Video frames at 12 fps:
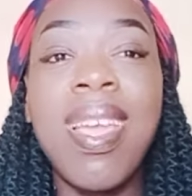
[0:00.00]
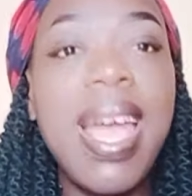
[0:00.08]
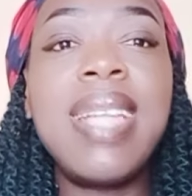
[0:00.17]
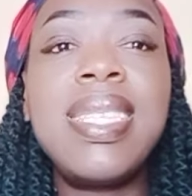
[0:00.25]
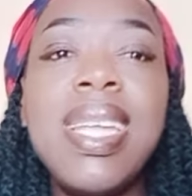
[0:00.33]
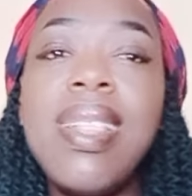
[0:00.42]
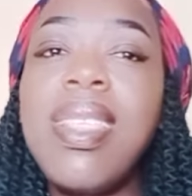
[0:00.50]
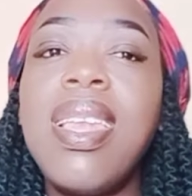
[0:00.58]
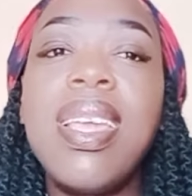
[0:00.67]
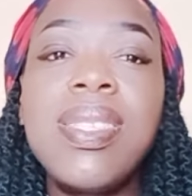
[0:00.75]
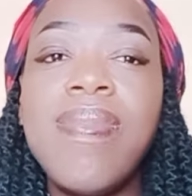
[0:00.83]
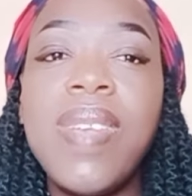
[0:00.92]
Until the
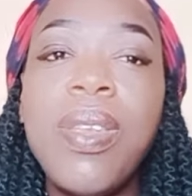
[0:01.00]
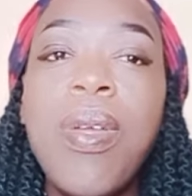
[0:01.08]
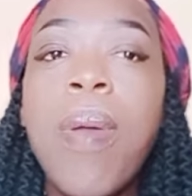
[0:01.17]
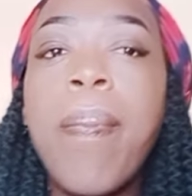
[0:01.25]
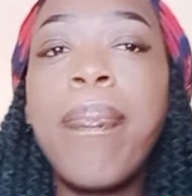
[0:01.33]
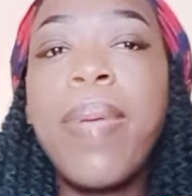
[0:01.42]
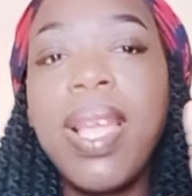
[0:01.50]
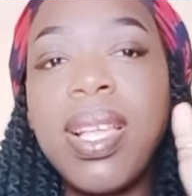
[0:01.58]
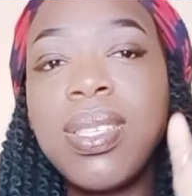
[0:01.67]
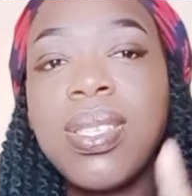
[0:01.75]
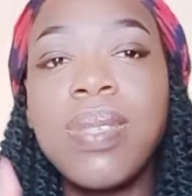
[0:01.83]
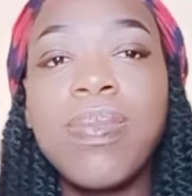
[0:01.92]
next video, peace.